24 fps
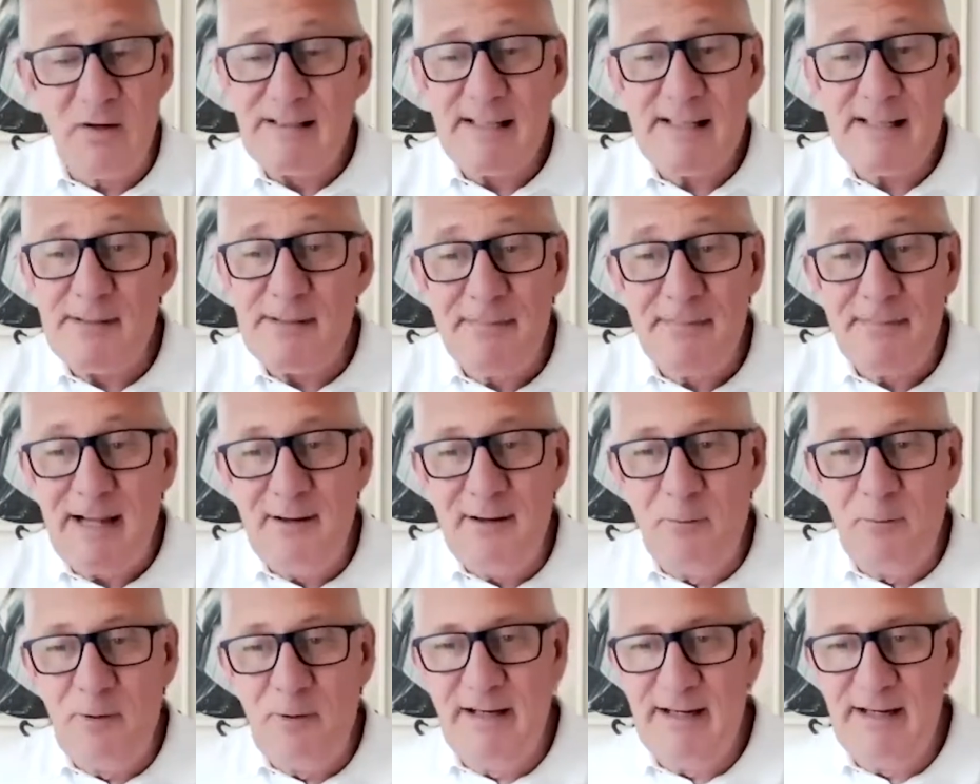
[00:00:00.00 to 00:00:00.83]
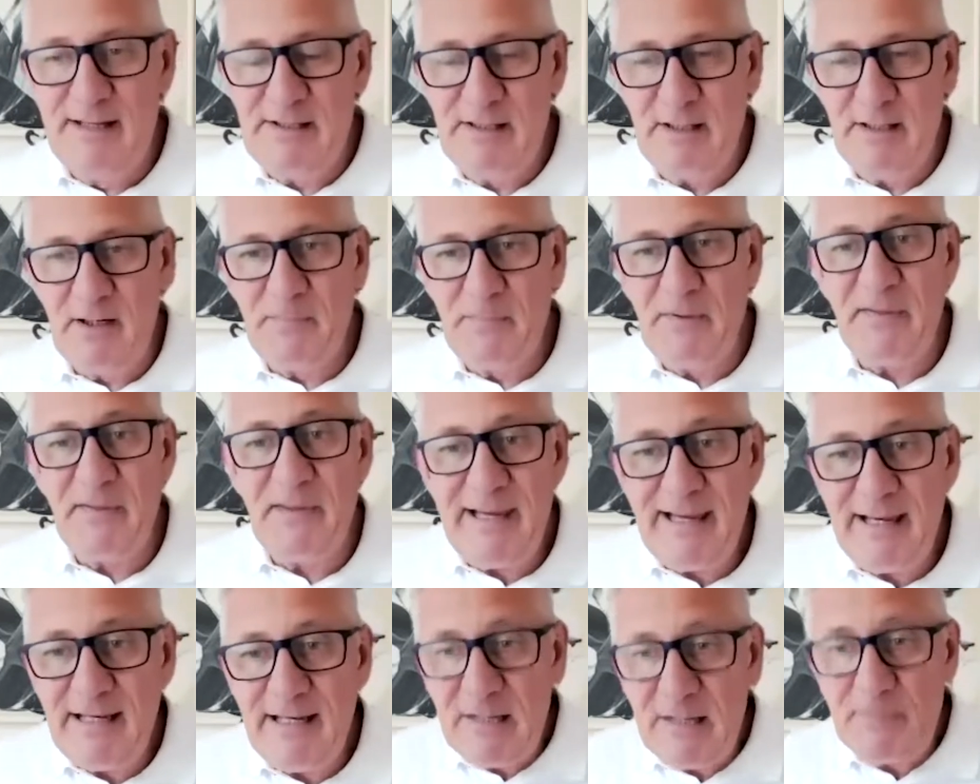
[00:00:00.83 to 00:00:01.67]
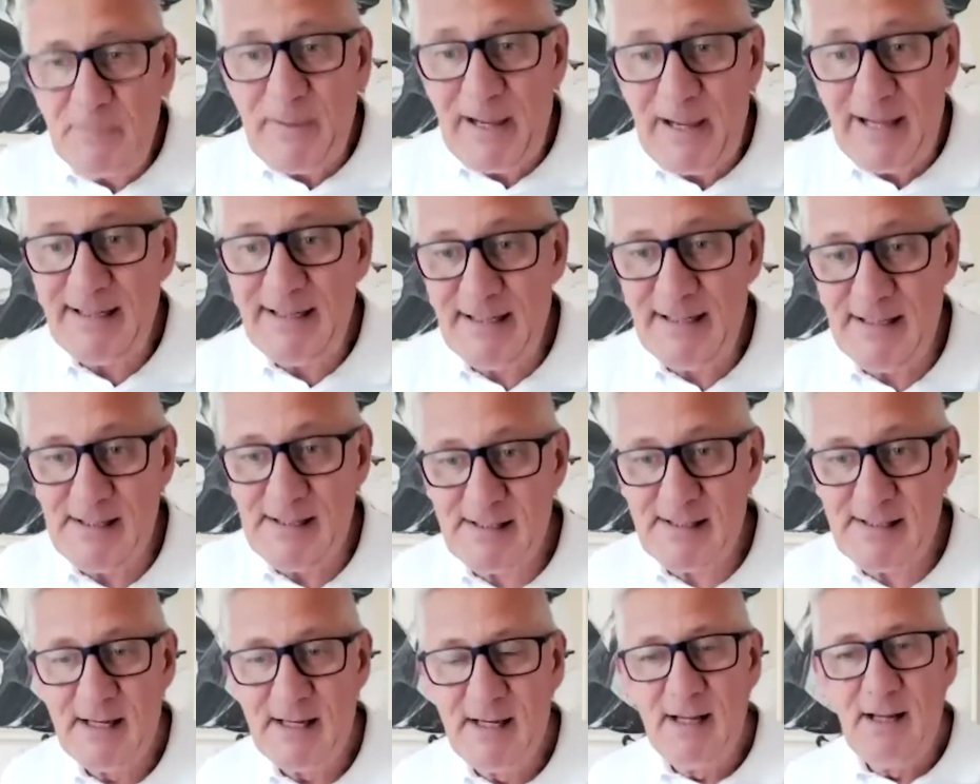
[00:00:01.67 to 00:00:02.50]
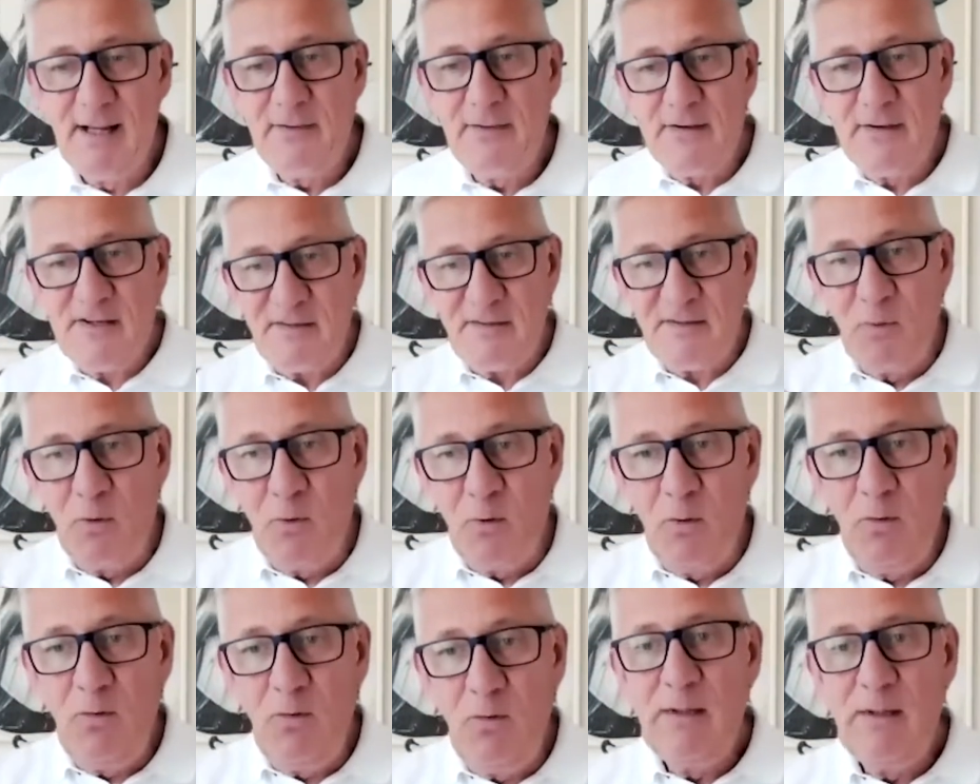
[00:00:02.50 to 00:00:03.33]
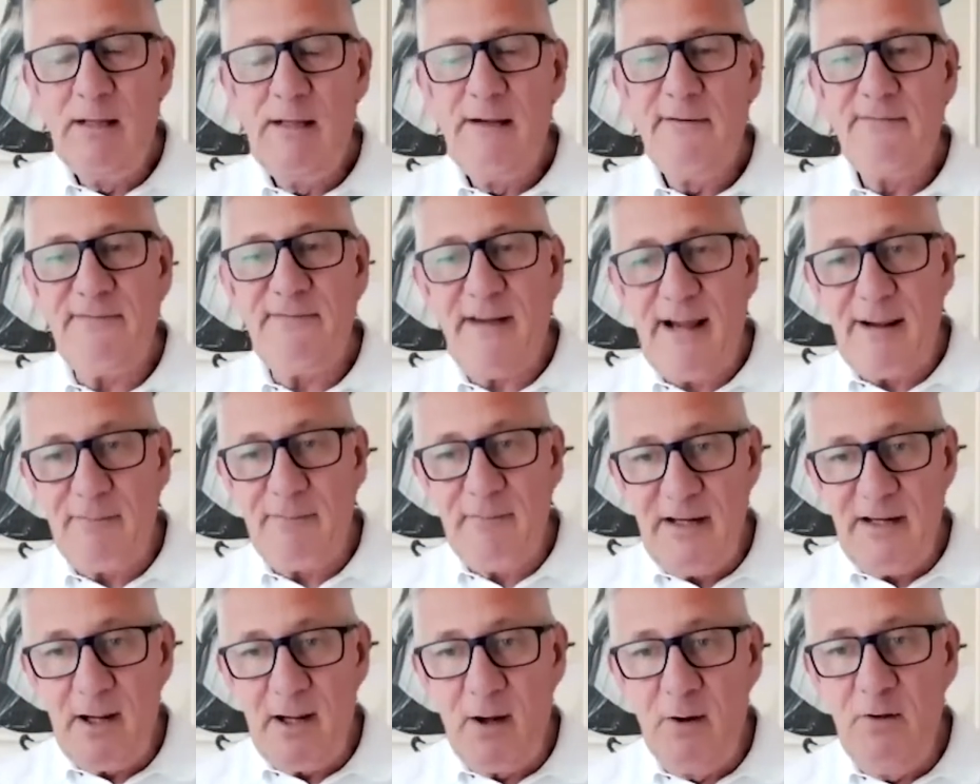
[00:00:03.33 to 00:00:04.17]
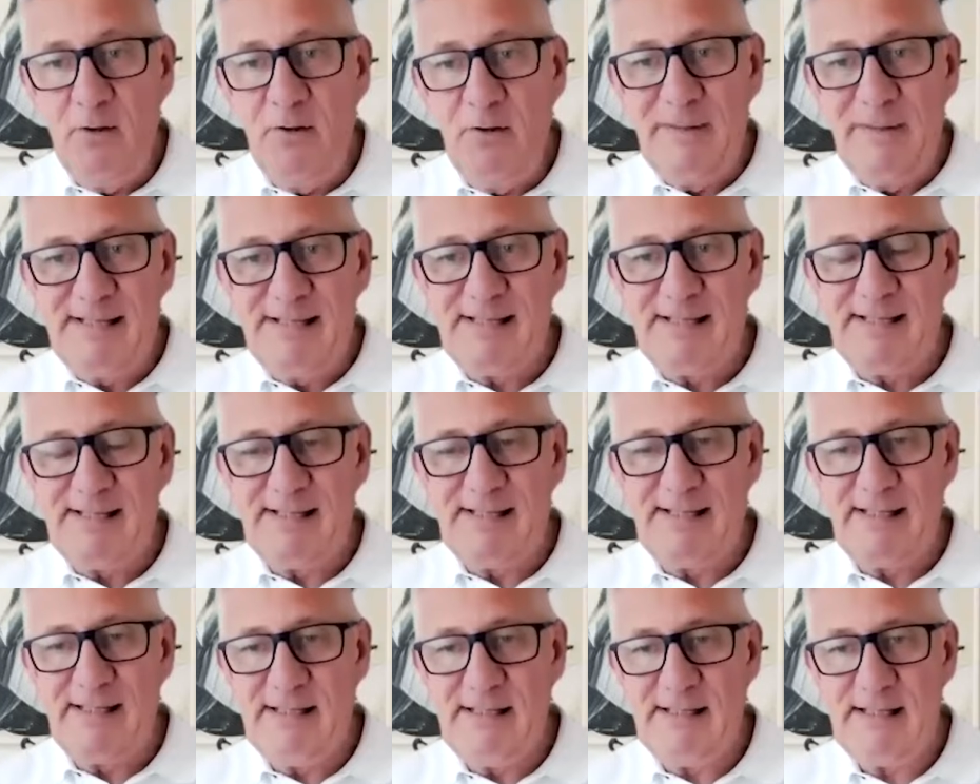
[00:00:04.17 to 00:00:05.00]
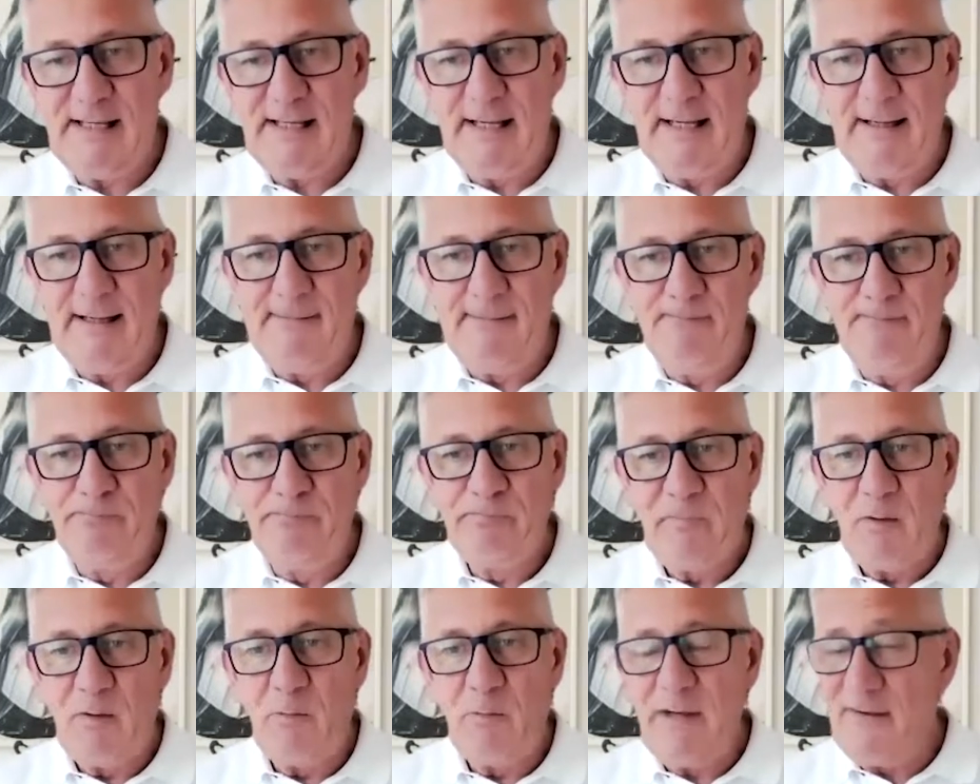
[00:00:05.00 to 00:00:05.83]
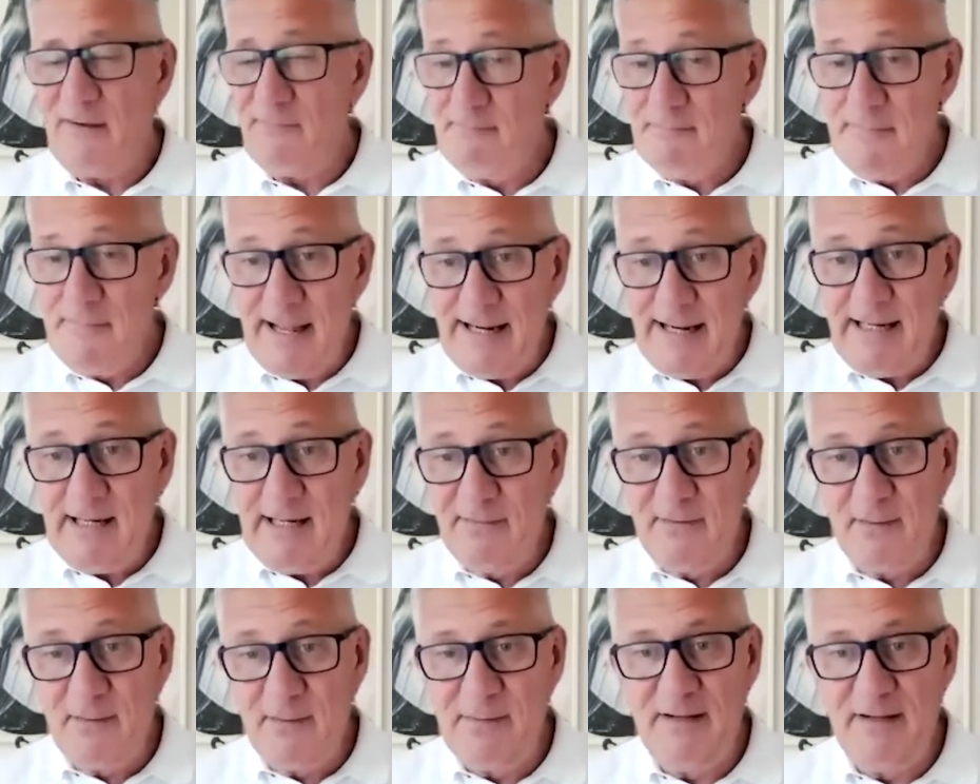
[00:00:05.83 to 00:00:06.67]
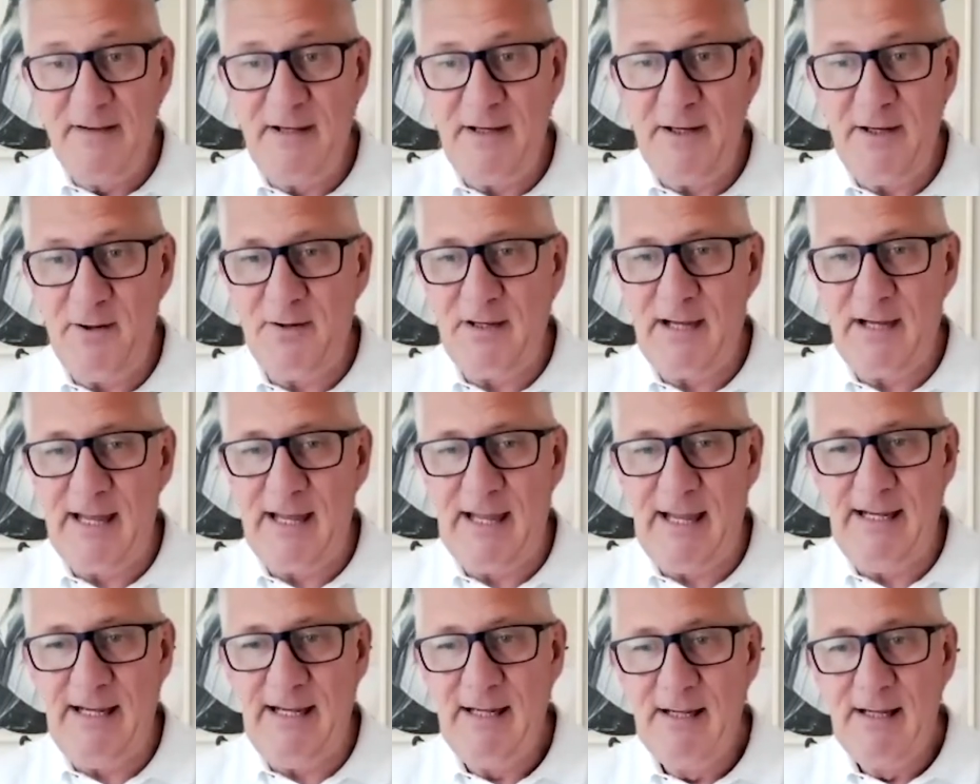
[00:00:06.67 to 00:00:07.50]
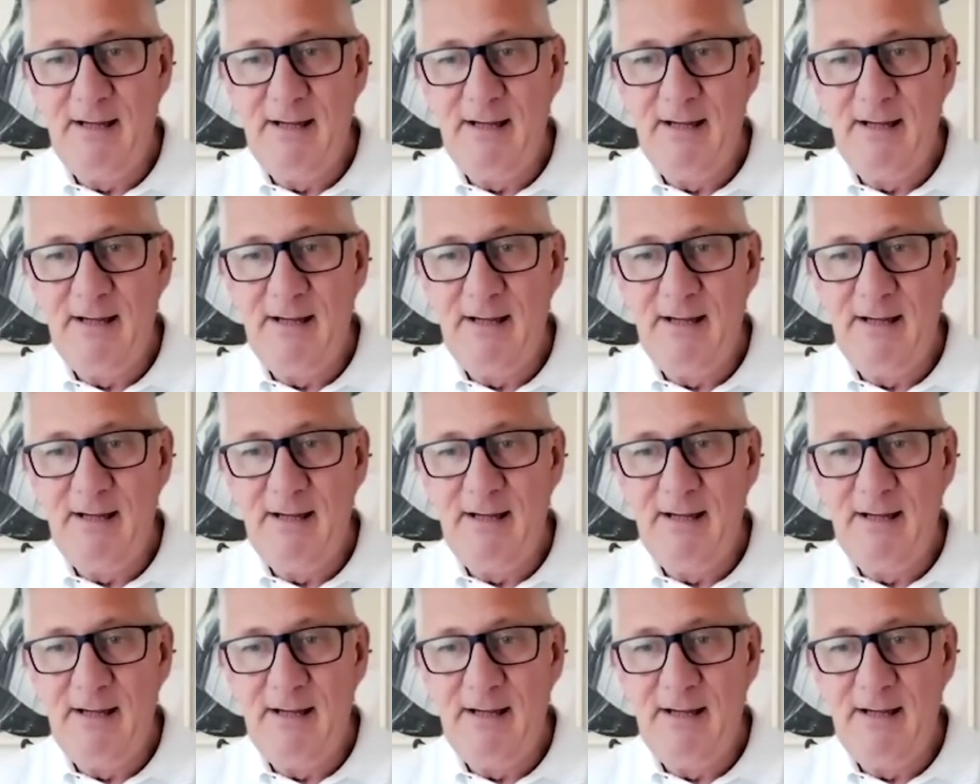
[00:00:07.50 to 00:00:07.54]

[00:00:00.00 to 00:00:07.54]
It doesn't matter what it is, you know, but the independents, the small family-owned businesses, we have many of them in the UK.